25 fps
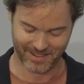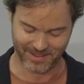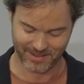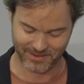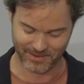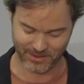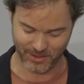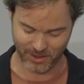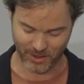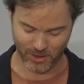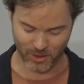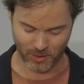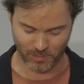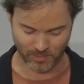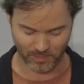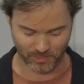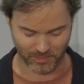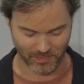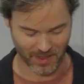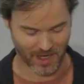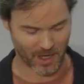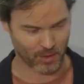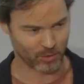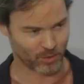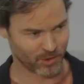So
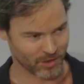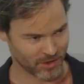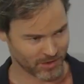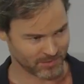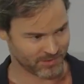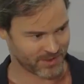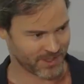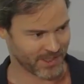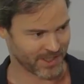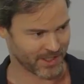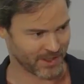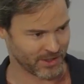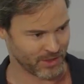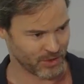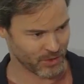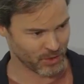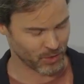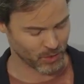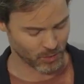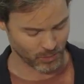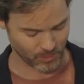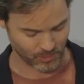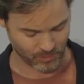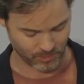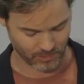I will tell
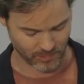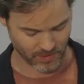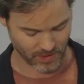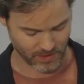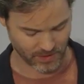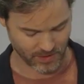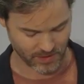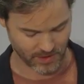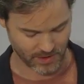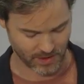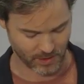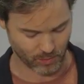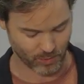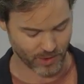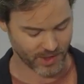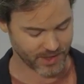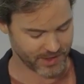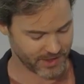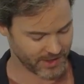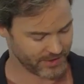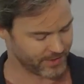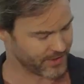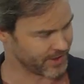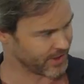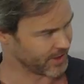you what I
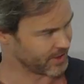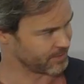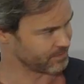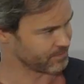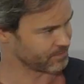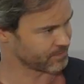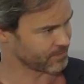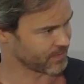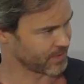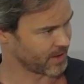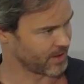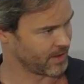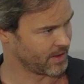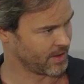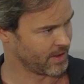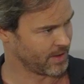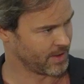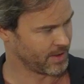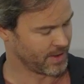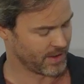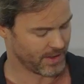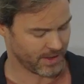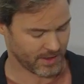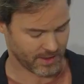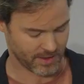did there.
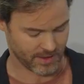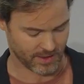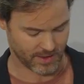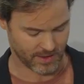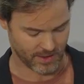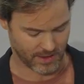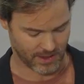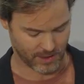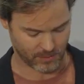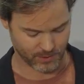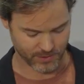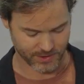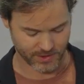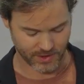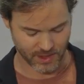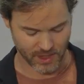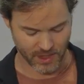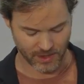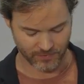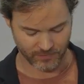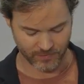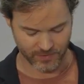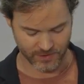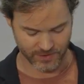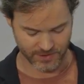I was in a
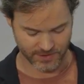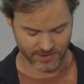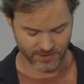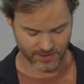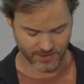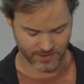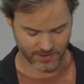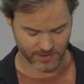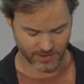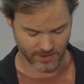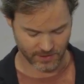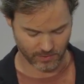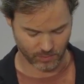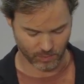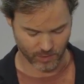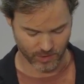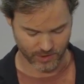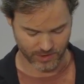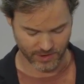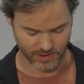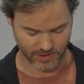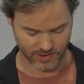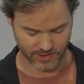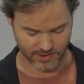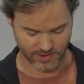conference in
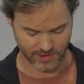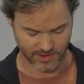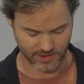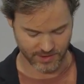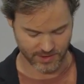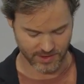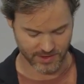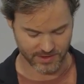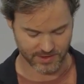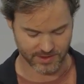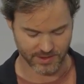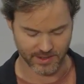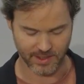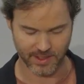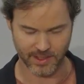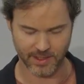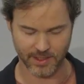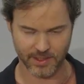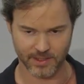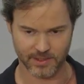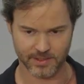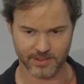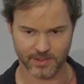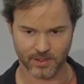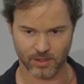Washington,
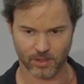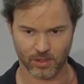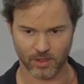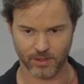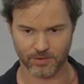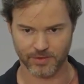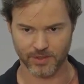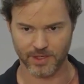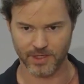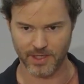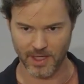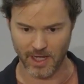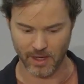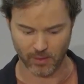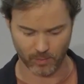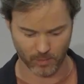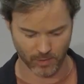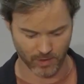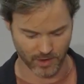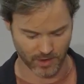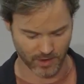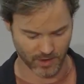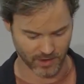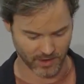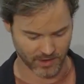D.C. It's called the
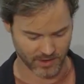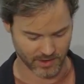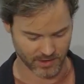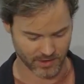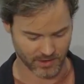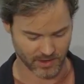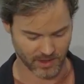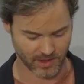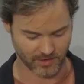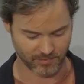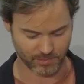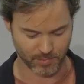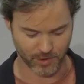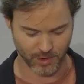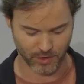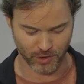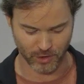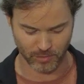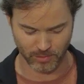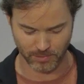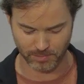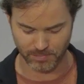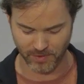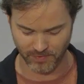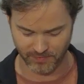Network of
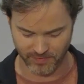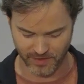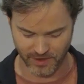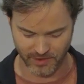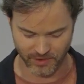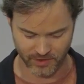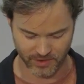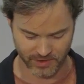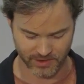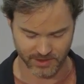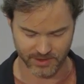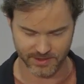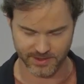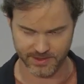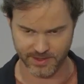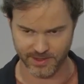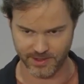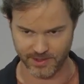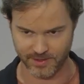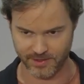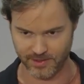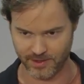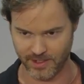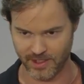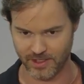Procurement Professionals and
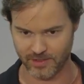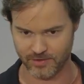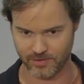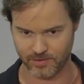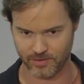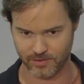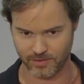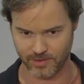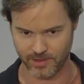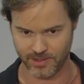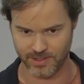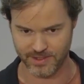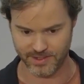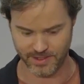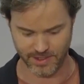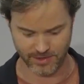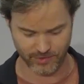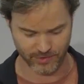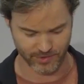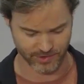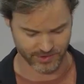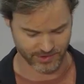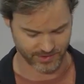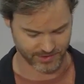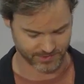International
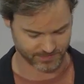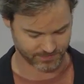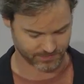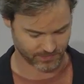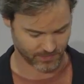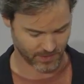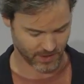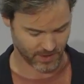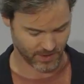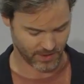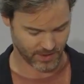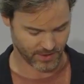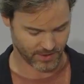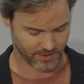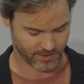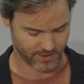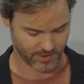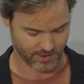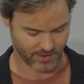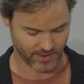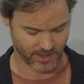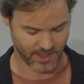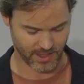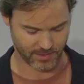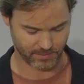Organizations,
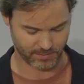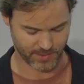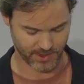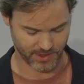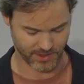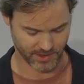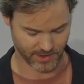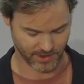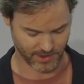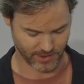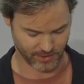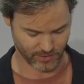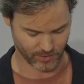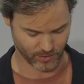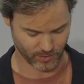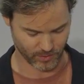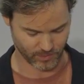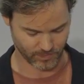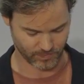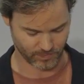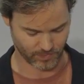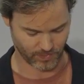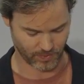the NPIO.